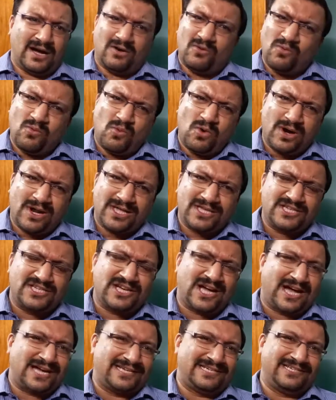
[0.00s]
What are
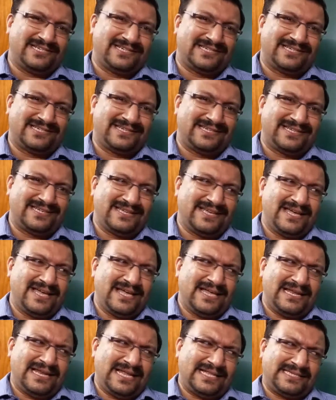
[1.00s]
charges?
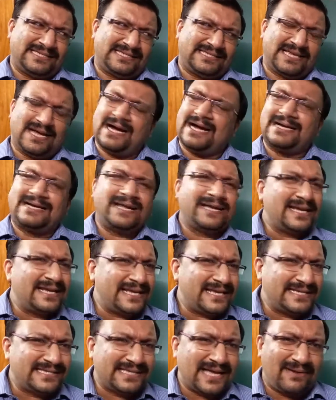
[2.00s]
Let's take an
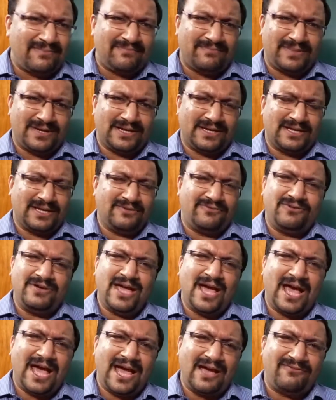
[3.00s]
example. If we
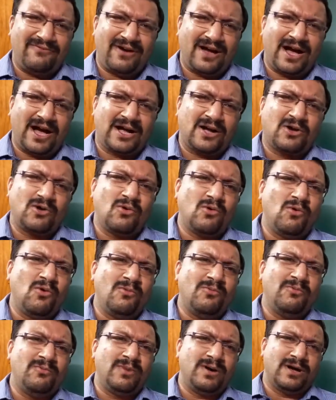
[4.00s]
have a
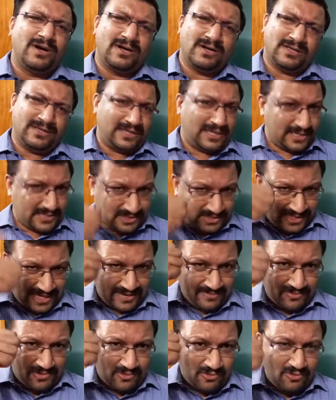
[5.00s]
comb, the
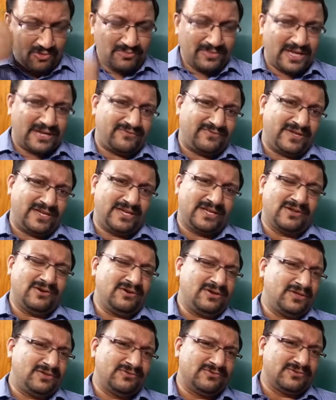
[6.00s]
same comb that we
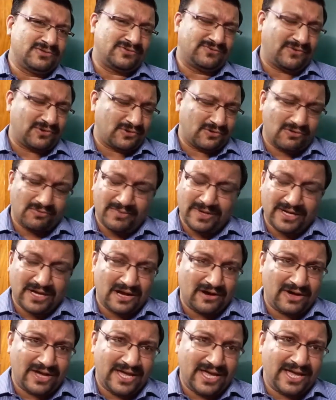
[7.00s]
use for combing
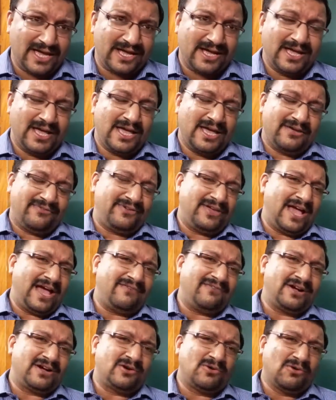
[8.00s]
our hair, if we
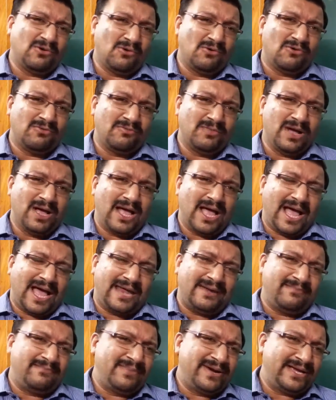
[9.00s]
have a comb
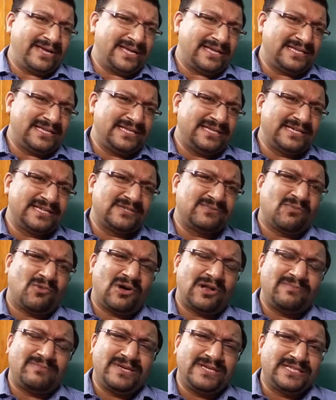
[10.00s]
and bring it near
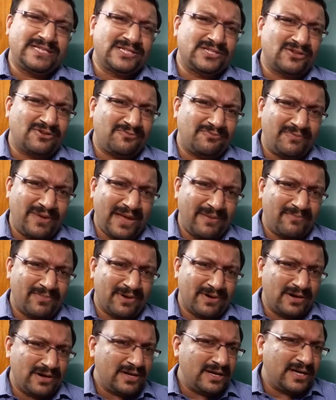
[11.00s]
small pieces of
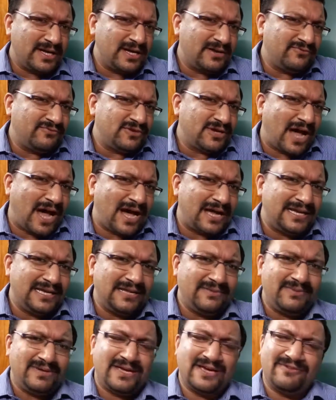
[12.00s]
paper, it would hardly
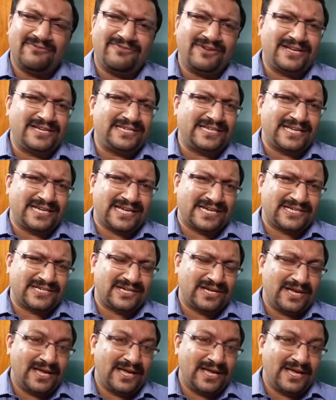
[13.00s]
be affecting it.